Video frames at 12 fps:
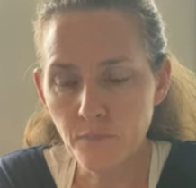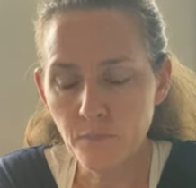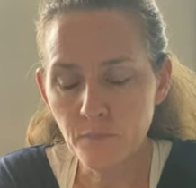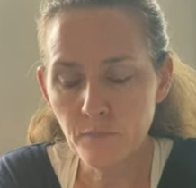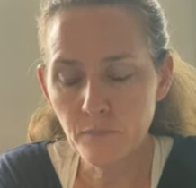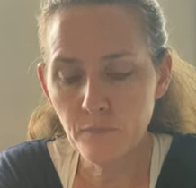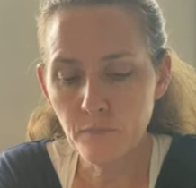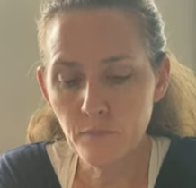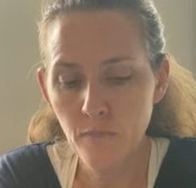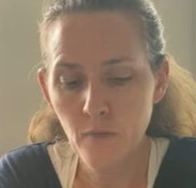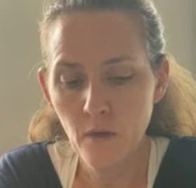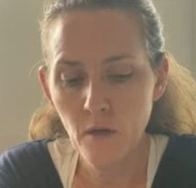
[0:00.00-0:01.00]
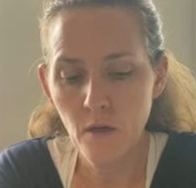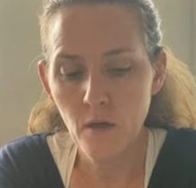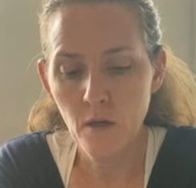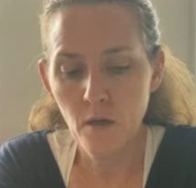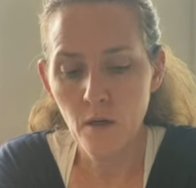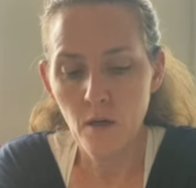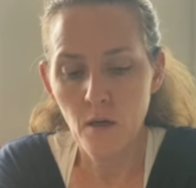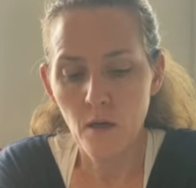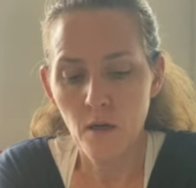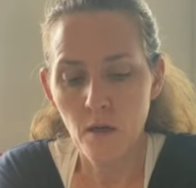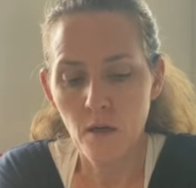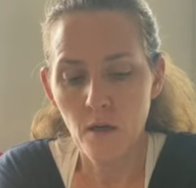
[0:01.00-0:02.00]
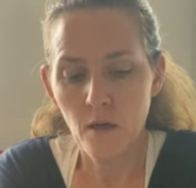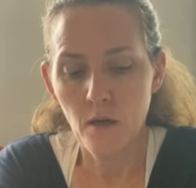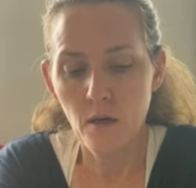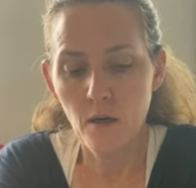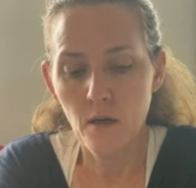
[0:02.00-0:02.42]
(silence)